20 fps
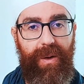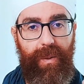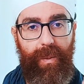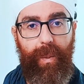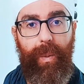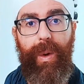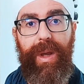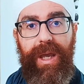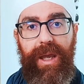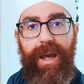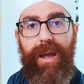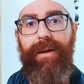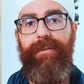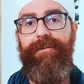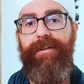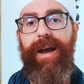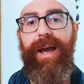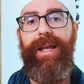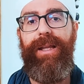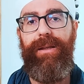we
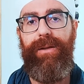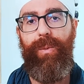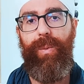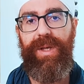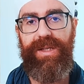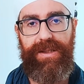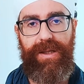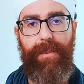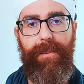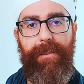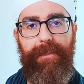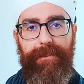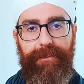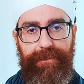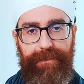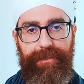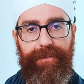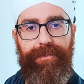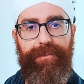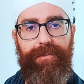find wisdom.
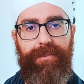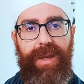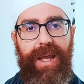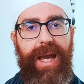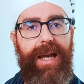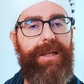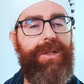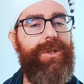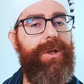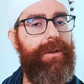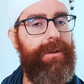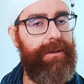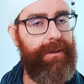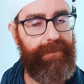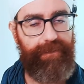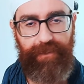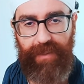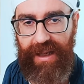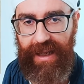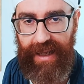Yeah, so
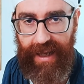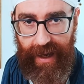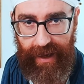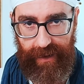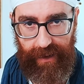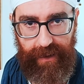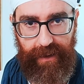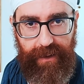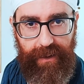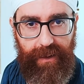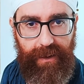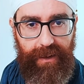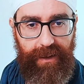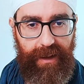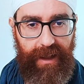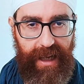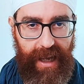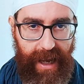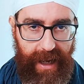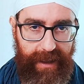gyan
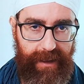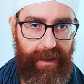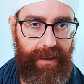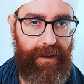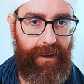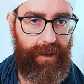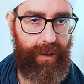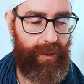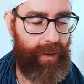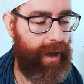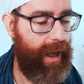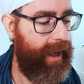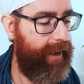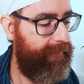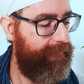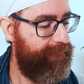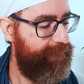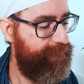guha.